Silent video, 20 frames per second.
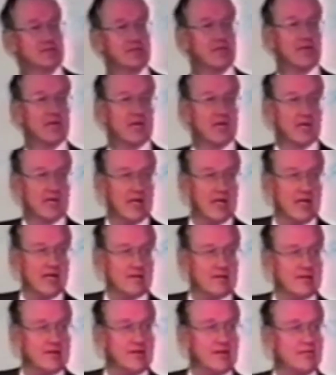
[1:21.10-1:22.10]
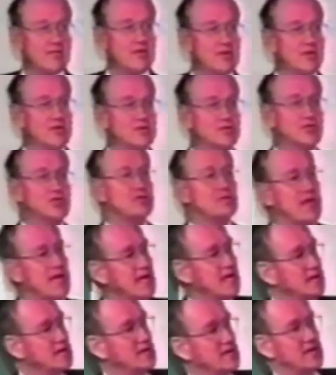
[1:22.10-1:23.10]
the #2
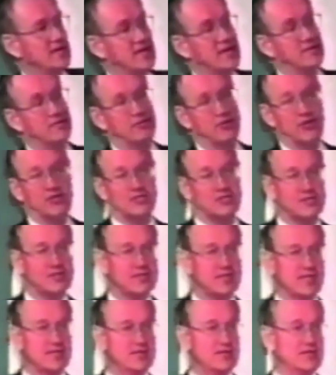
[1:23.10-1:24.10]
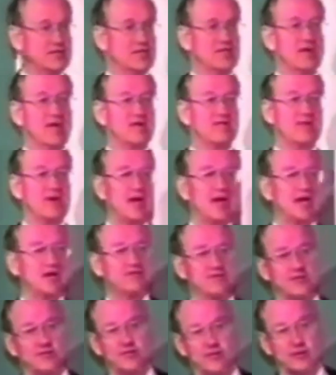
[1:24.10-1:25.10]
man in British intelligence,
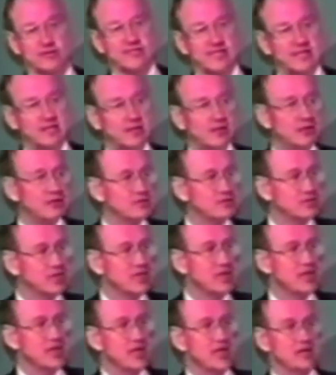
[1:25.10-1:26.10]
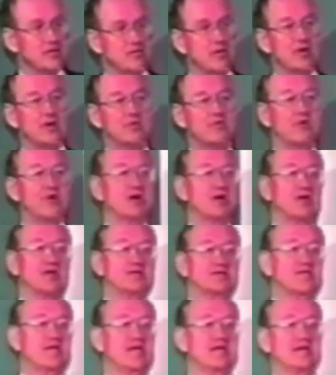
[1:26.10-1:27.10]
MI5, for 14 years. Wrote a book
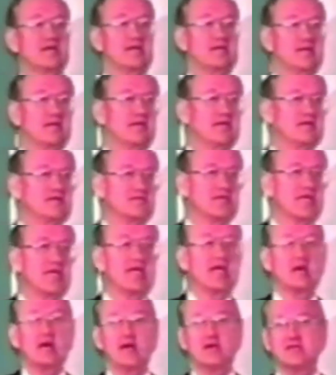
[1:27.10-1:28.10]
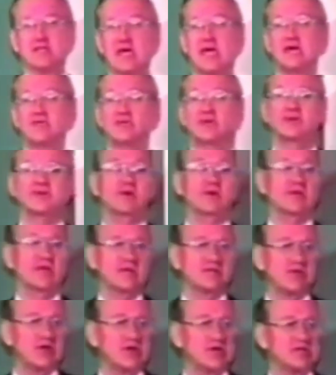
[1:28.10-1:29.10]
and said that his key contact during
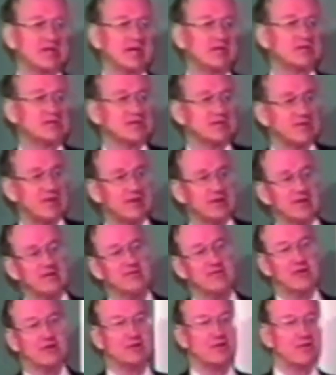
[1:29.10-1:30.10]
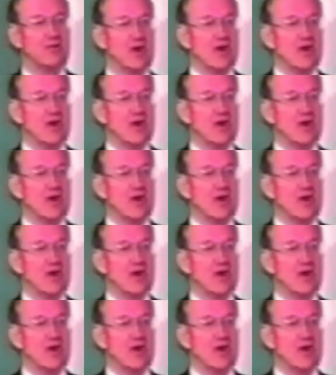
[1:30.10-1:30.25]
that period of time was a fellow named Victor